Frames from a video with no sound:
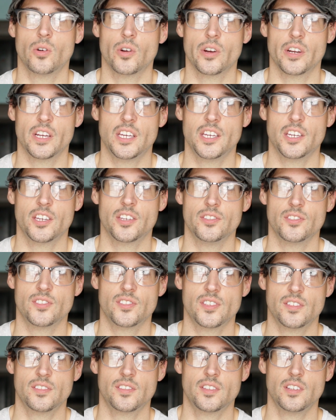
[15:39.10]
or
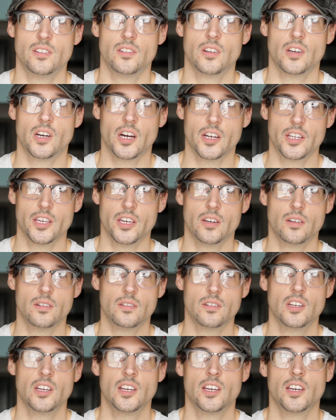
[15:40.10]
inconsistent audio,
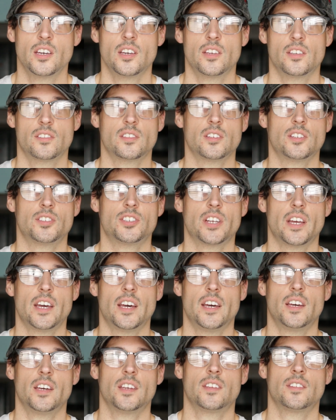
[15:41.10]
such
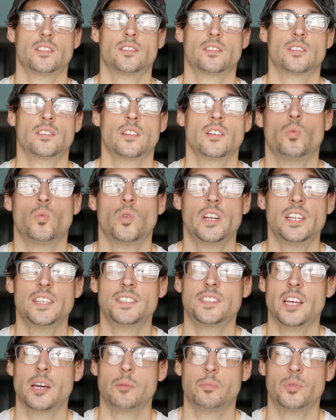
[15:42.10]
as one
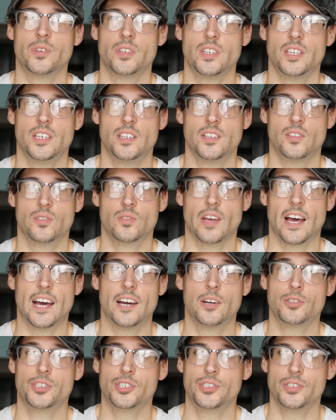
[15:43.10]
example is I
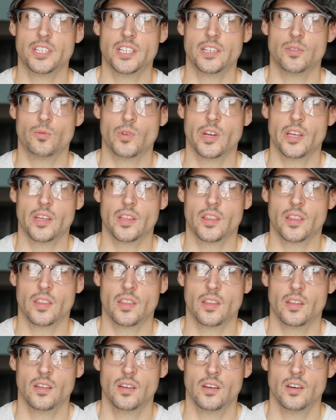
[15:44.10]
was shooting with
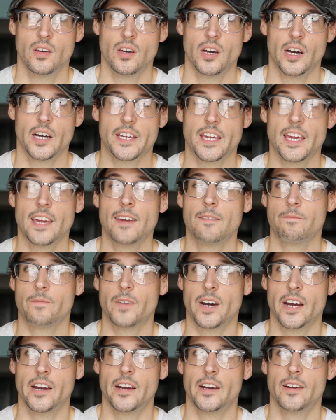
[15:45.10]
a
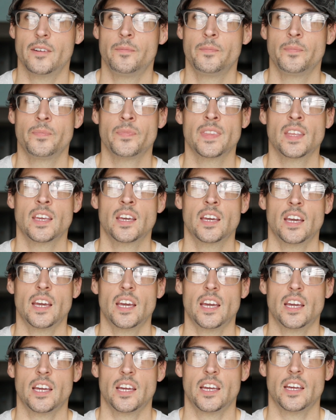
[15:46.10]
campfire
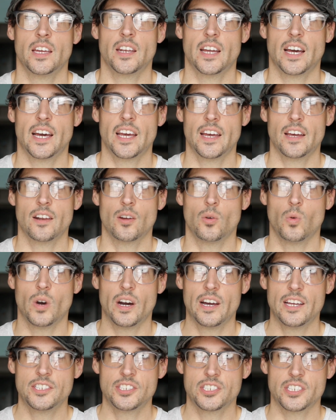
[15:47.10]
and I had a
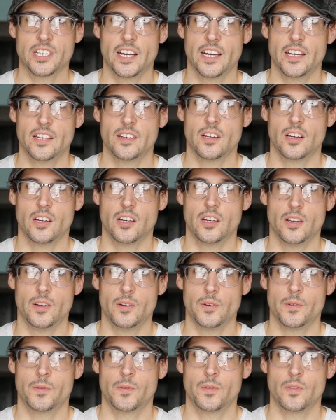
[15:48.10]
wide shot
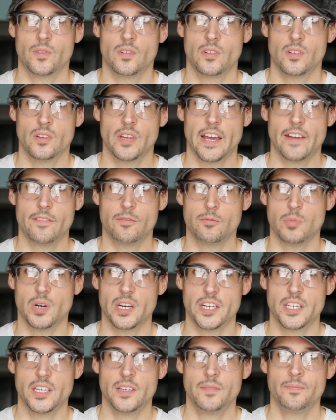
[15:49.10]
of
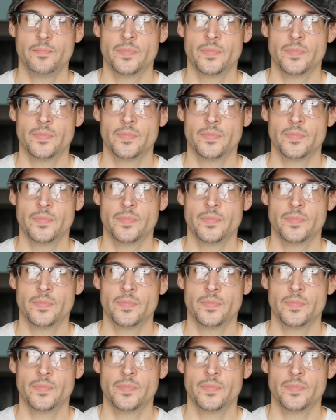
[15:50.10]
everybody,